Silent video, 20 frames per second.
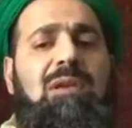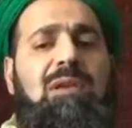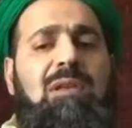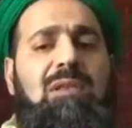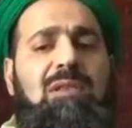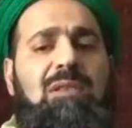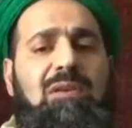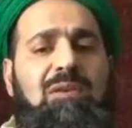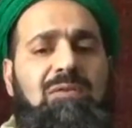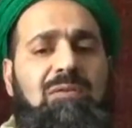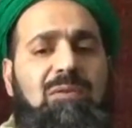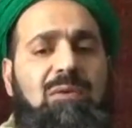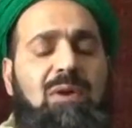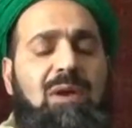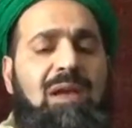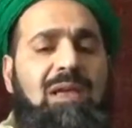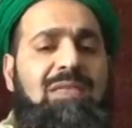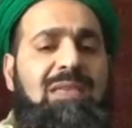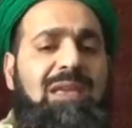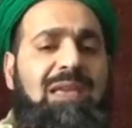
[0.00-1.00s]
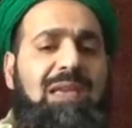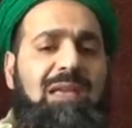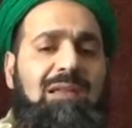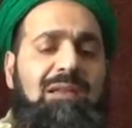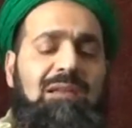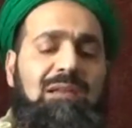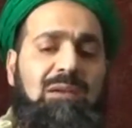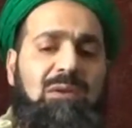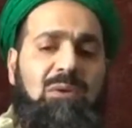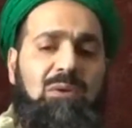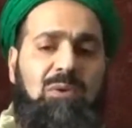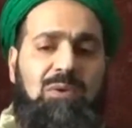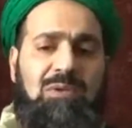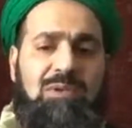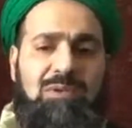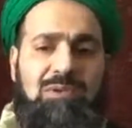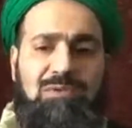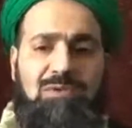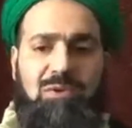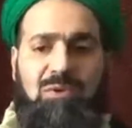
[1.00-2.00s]
Therefore, and they can't, you know,
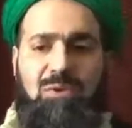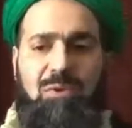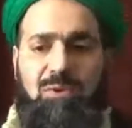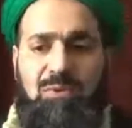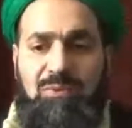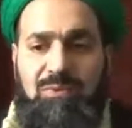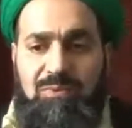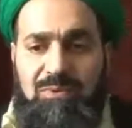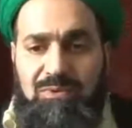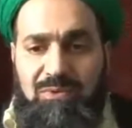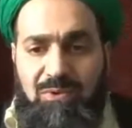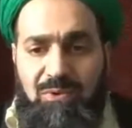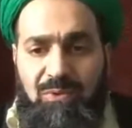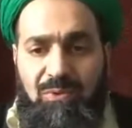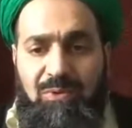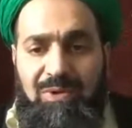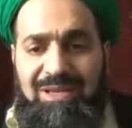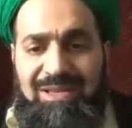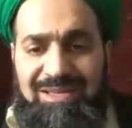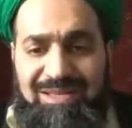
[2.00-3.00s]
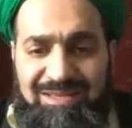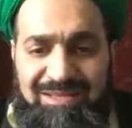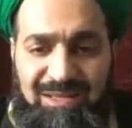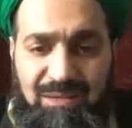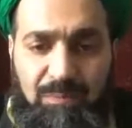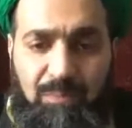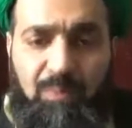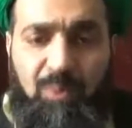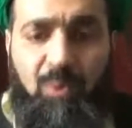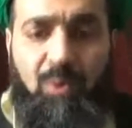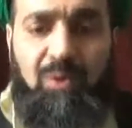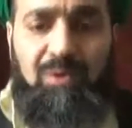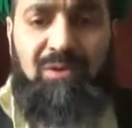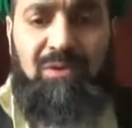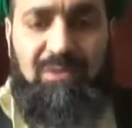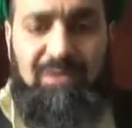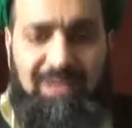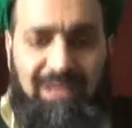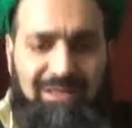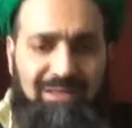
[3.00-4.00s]
so it is
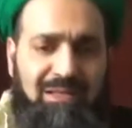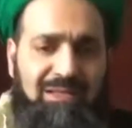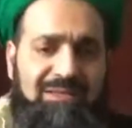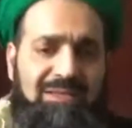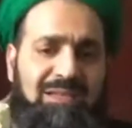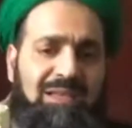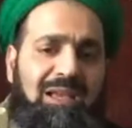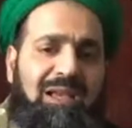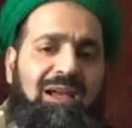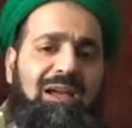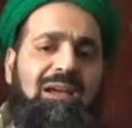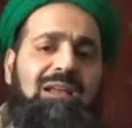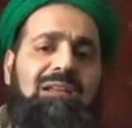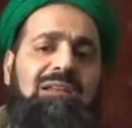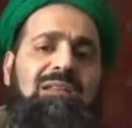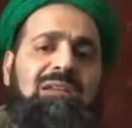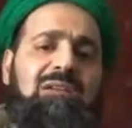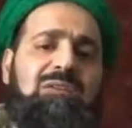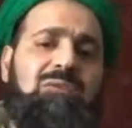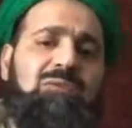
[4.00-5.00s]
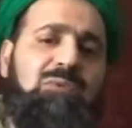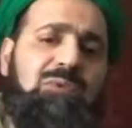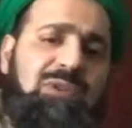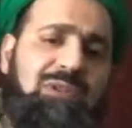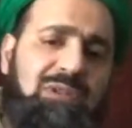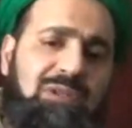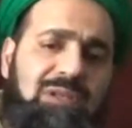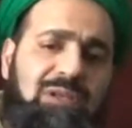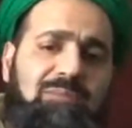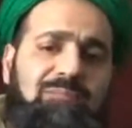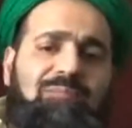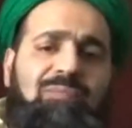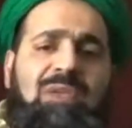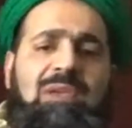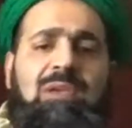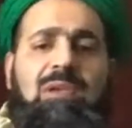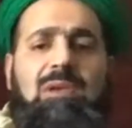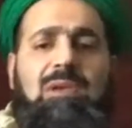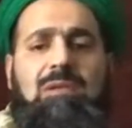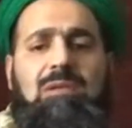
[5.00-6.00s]
important, al-nasiha li Rasulillah.
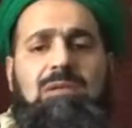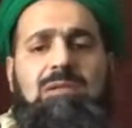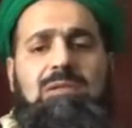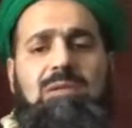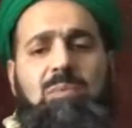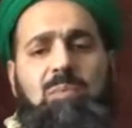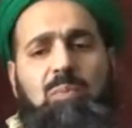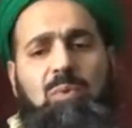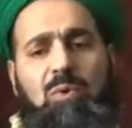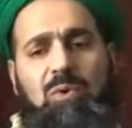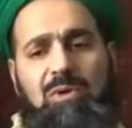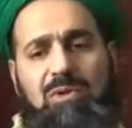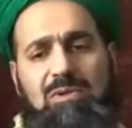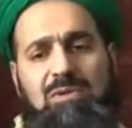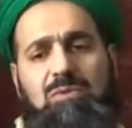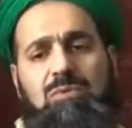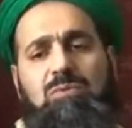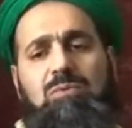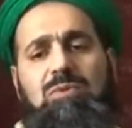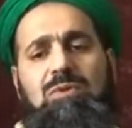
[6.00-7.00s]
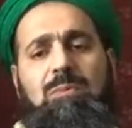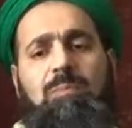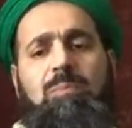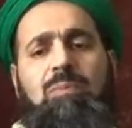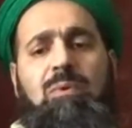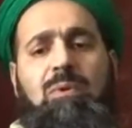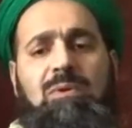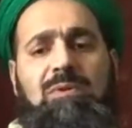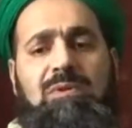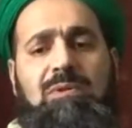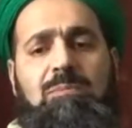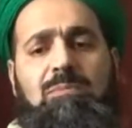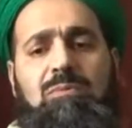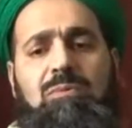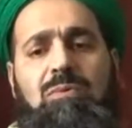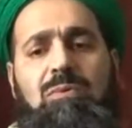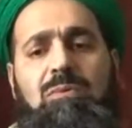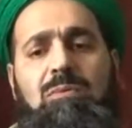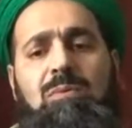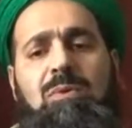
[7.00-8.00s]
It's important to support him,
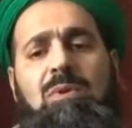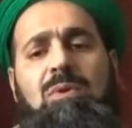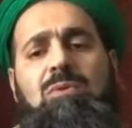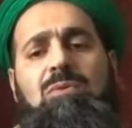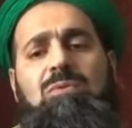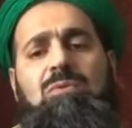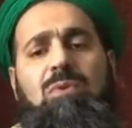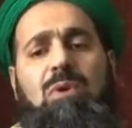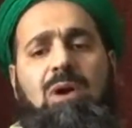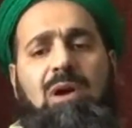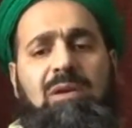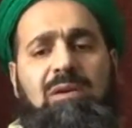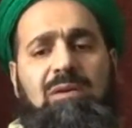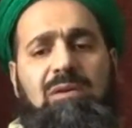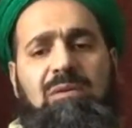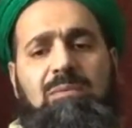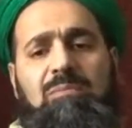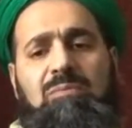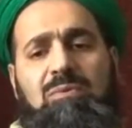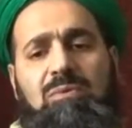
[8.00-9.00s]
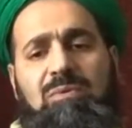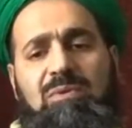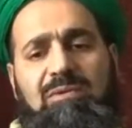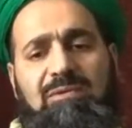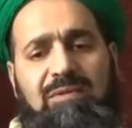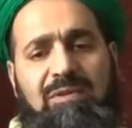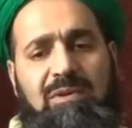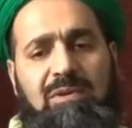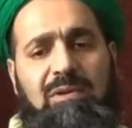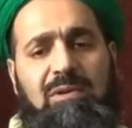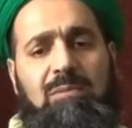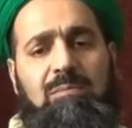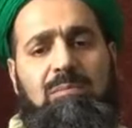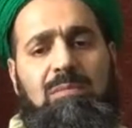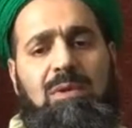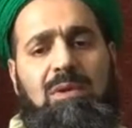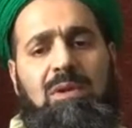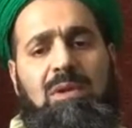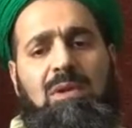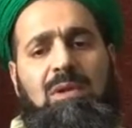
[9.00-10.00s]
to honor him, to revere him,
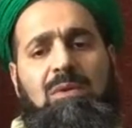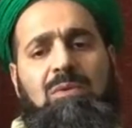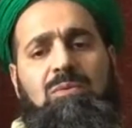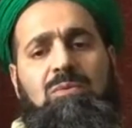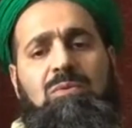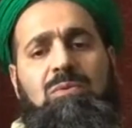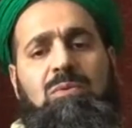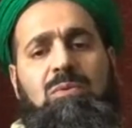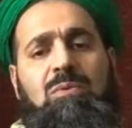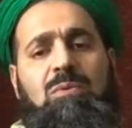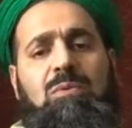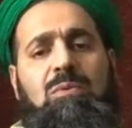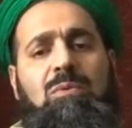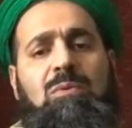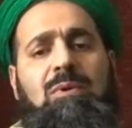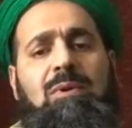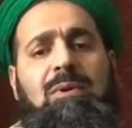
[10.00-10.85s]
to